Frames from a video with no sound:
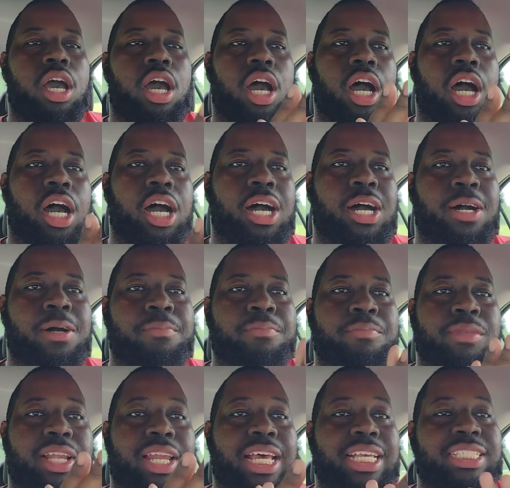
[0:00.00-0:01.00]

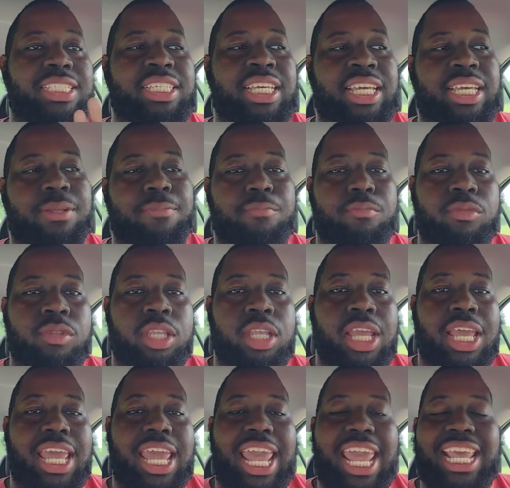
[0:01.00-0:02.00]
Let's see.
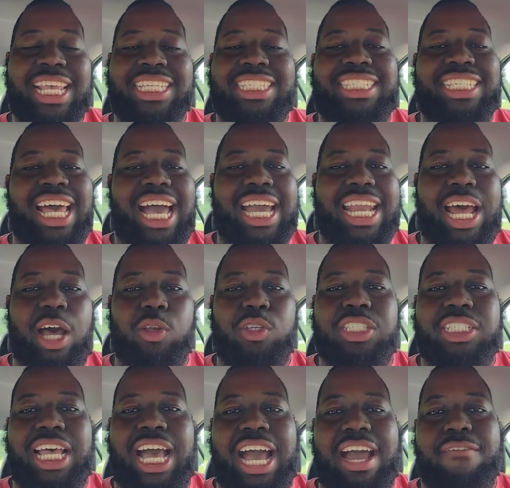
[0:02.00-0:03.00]

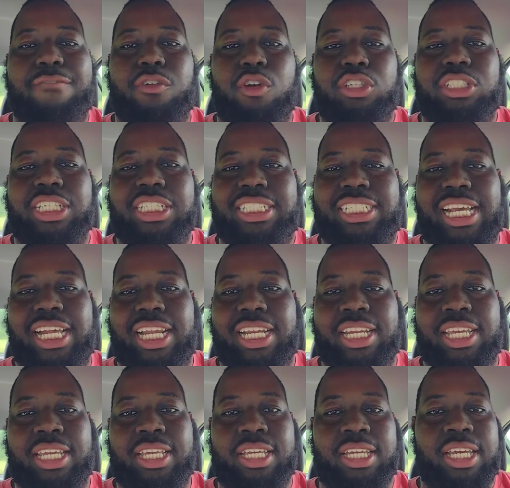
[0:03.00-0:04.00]
Inside-outside
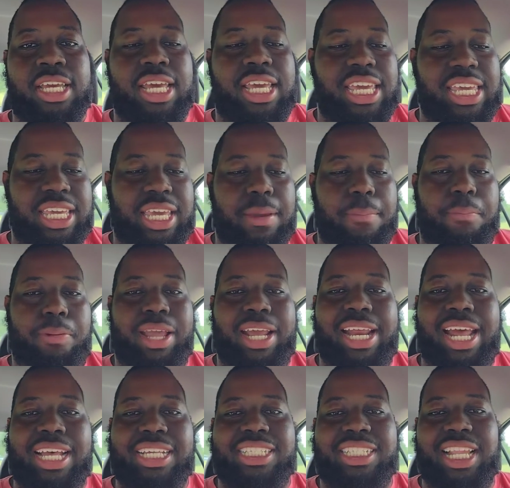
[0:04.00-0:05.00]
versatility. He can play
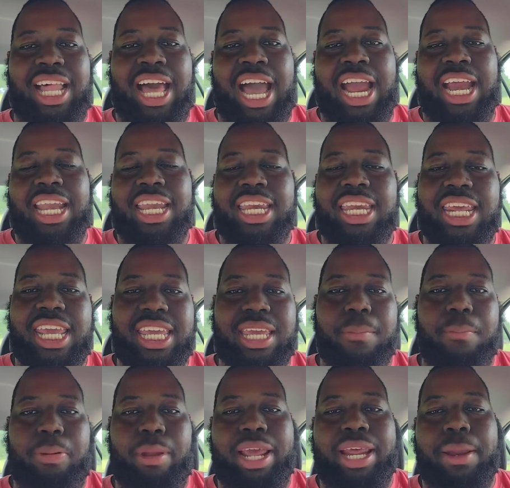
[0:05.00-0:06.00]
that slot. He
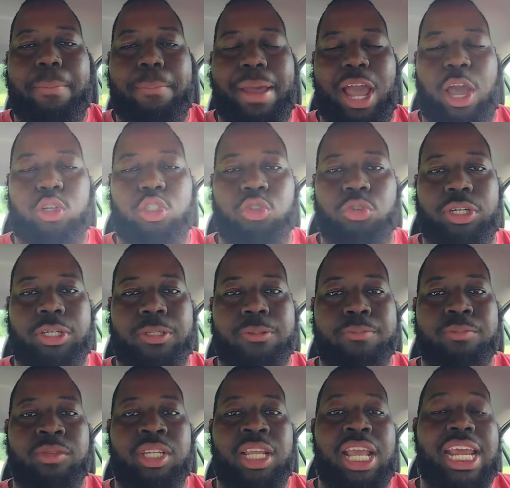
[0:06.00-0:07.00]
can play the boundary.
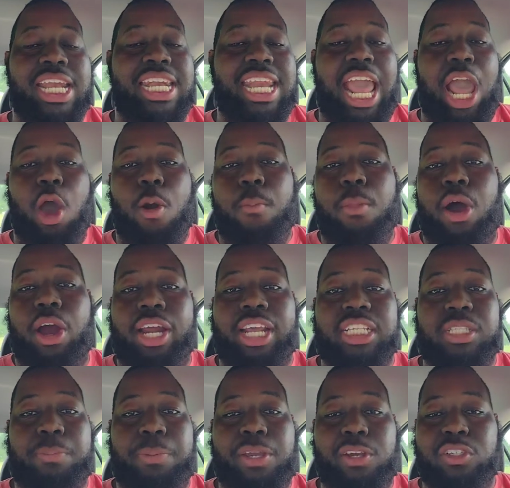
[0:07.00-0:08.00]
Now
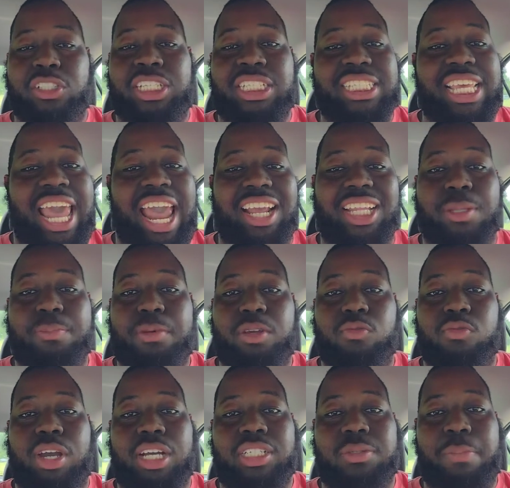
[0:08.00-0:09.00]
Marcus Peters doesn't have to be
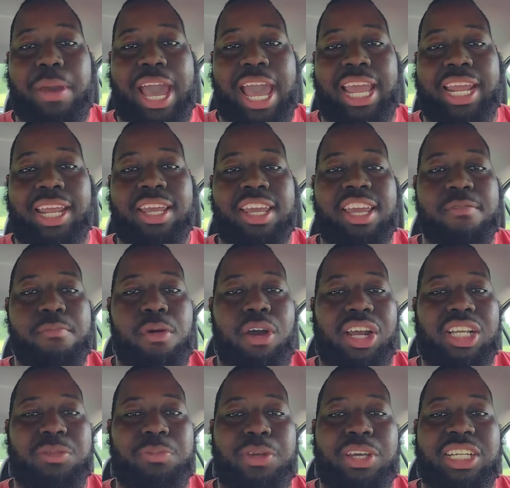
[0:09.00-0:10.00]
rushed back. If
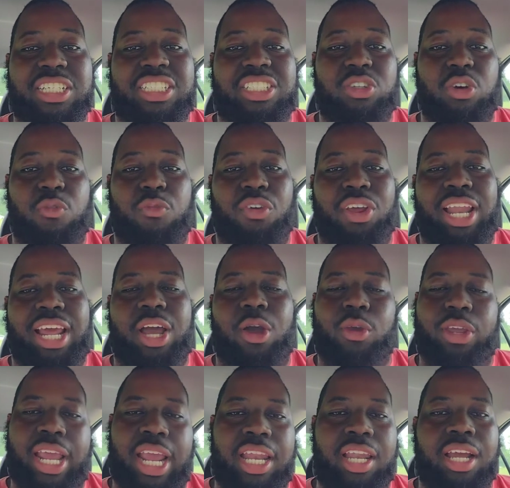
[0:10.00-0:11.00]
Marcus Peters still feel like,
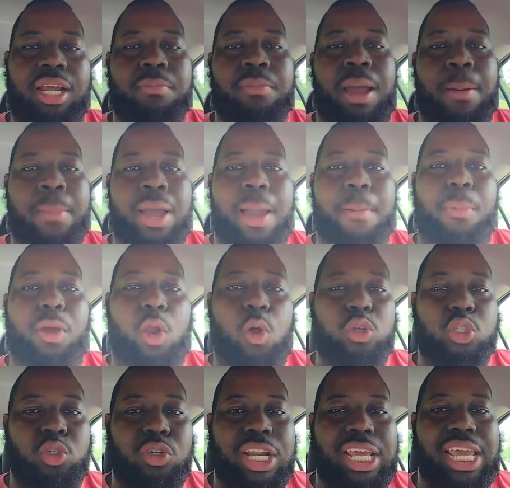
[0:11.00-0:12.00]
okay, look, I'm
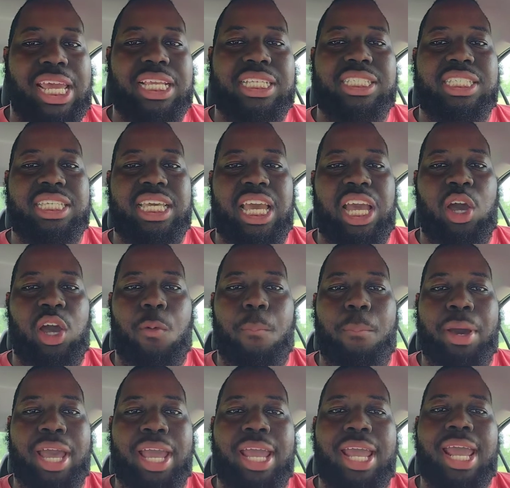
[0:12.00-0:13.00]
close on the ACL,
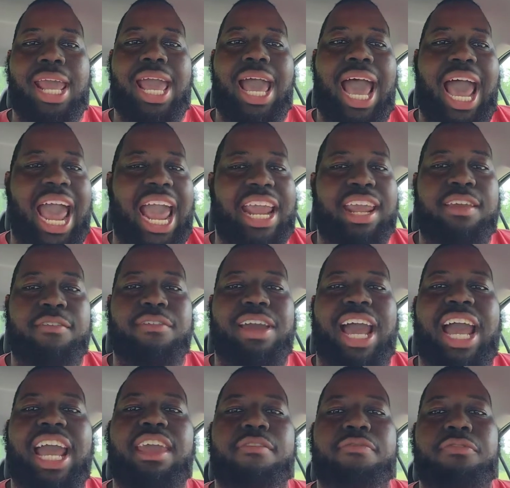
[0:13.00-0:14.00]
but I
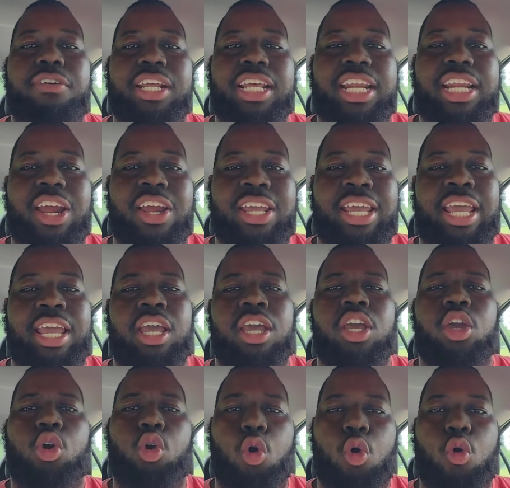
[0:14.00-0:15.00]
ain't fully there yet.
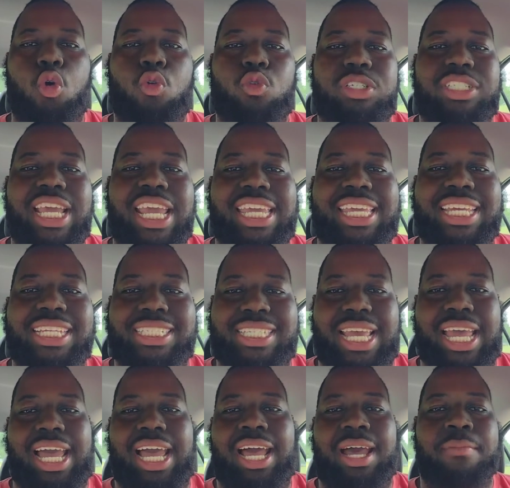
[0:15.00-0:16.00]
Cool, take your
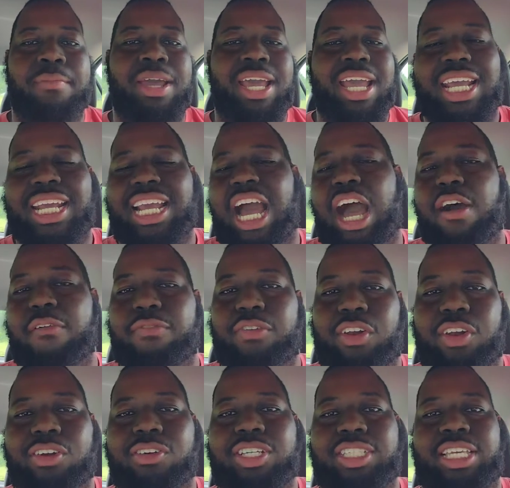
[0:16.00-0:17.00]
time. Kyle
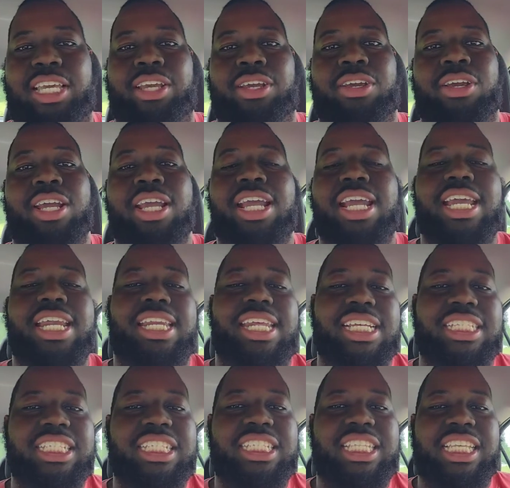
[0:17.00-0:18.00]
Fuller is here.
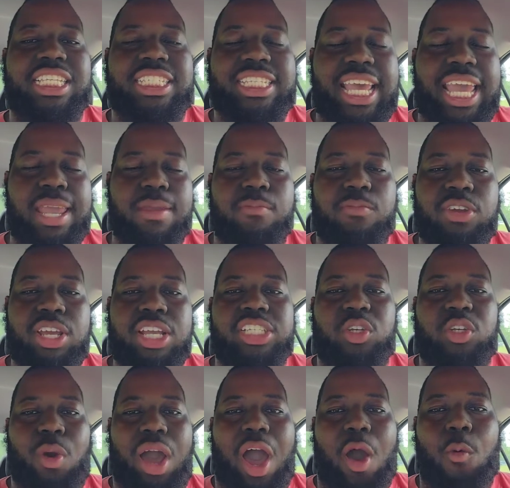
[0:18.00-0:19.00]
This is the same
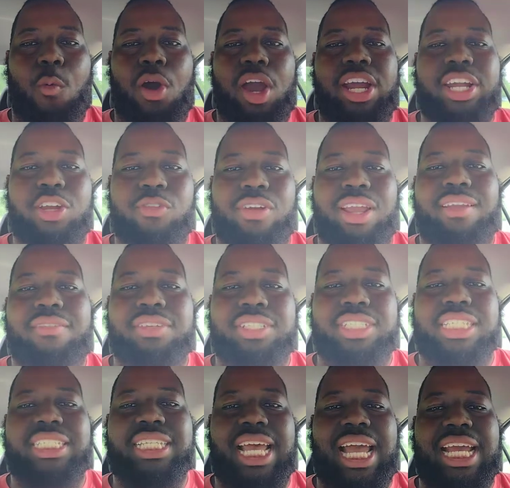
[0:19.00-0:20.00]
reason why I wanted the Ravens
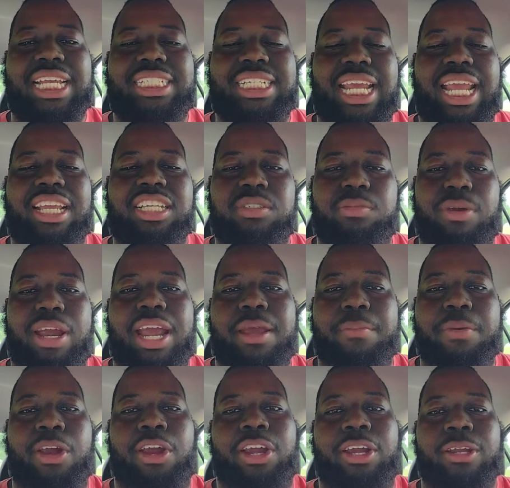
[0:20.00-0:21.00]
to sign James
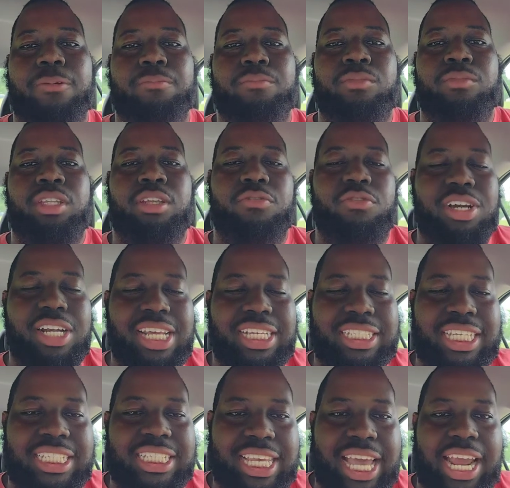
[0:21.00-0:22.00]
Bradbury. For
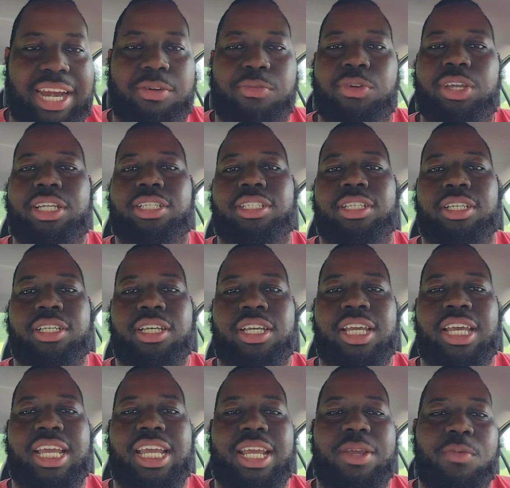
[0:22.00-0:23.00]
this exact reason.
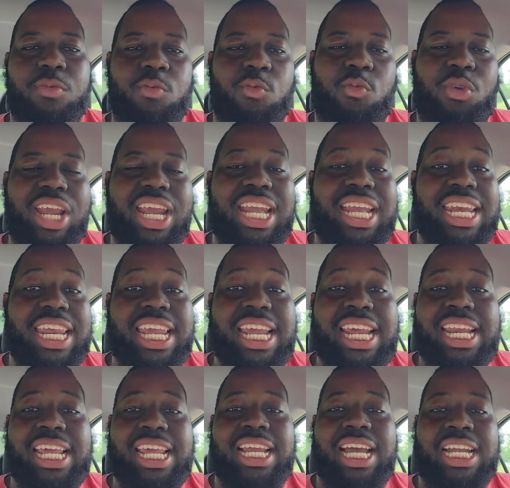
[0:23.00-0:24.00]
We
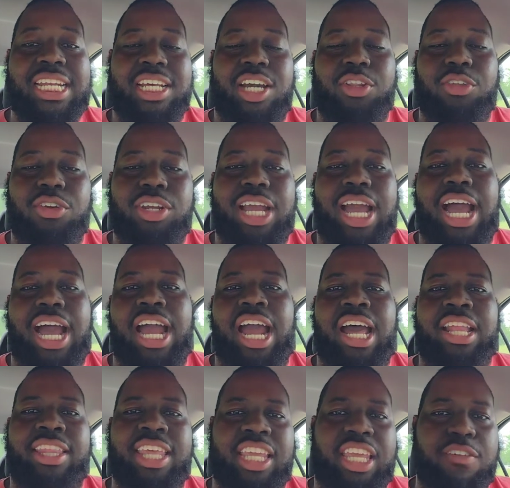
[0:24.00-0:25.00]
needed another guy.
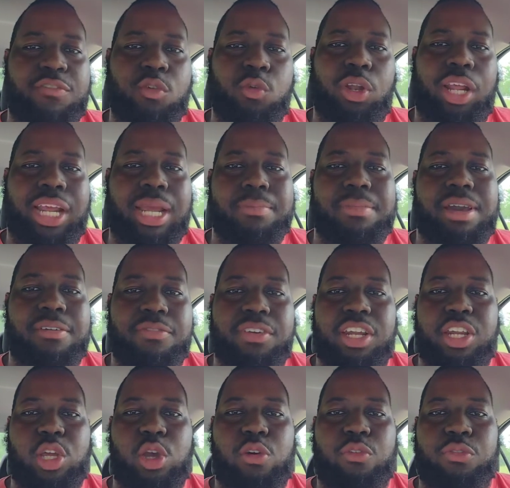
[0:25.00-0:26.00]
I think if you look at my
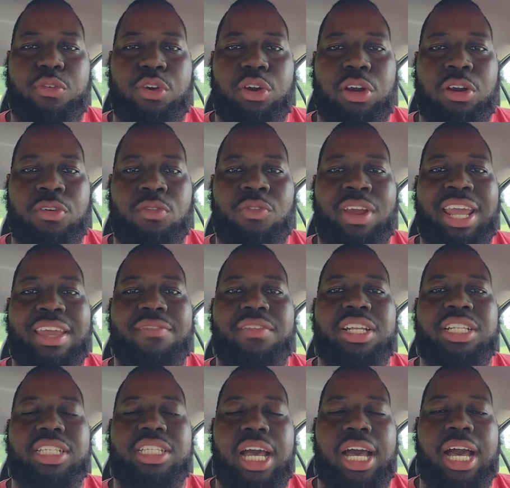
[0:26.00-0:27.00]
video for
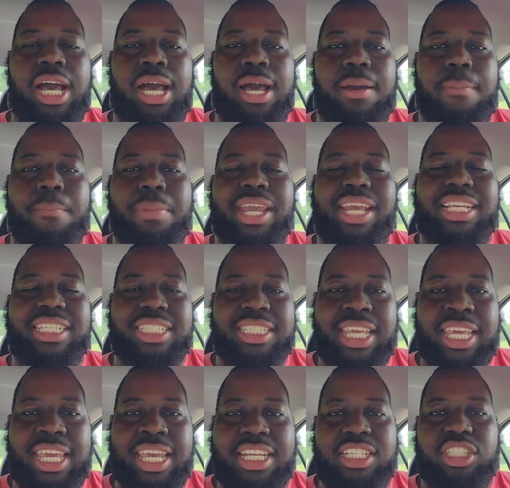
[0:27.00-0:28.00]
Ravens' biggest
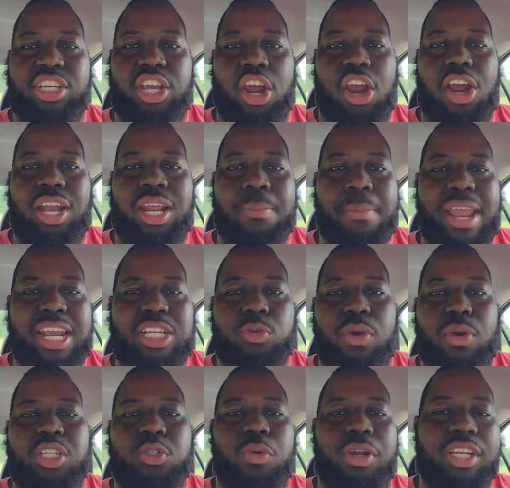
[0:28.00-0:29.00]
needs currently, May
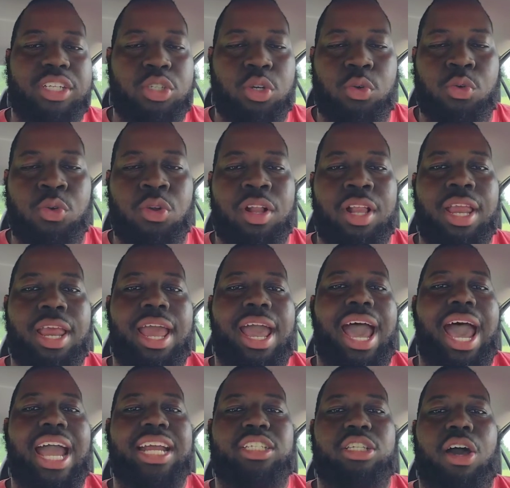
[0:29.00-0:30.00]
2022,
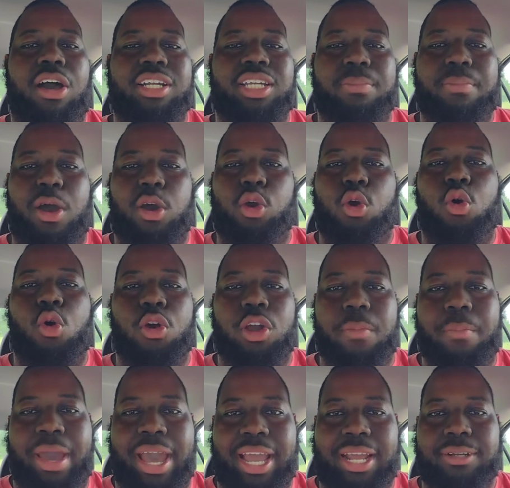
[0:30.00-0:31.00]
I talked about
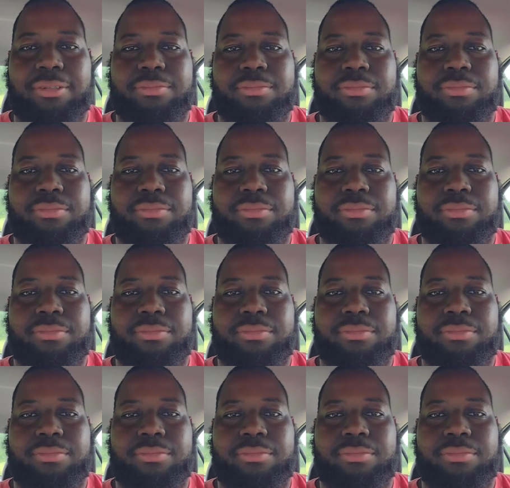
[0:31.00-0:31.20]
cornerback.